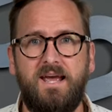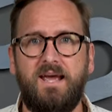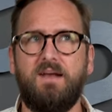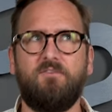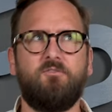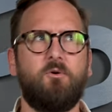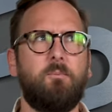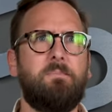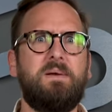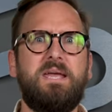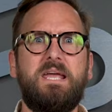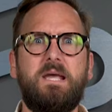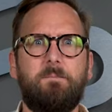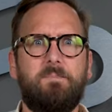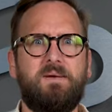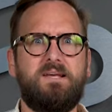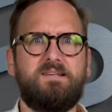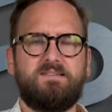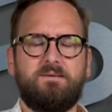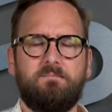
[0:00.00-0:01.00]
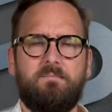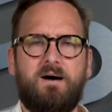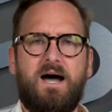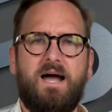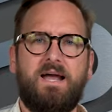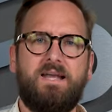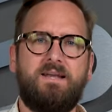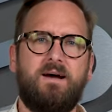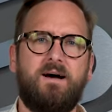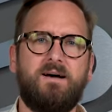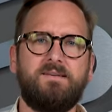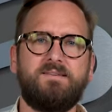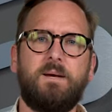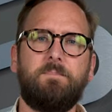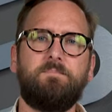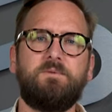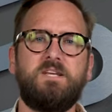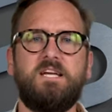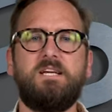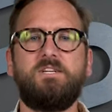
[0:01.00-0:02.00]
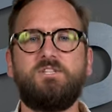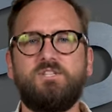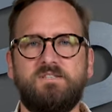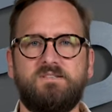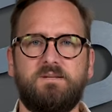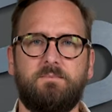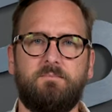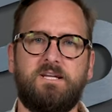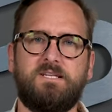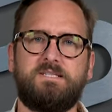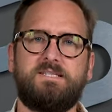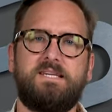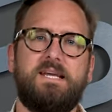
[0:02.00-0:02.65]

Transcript: And for peak peace of mind, us opticians, I'm going to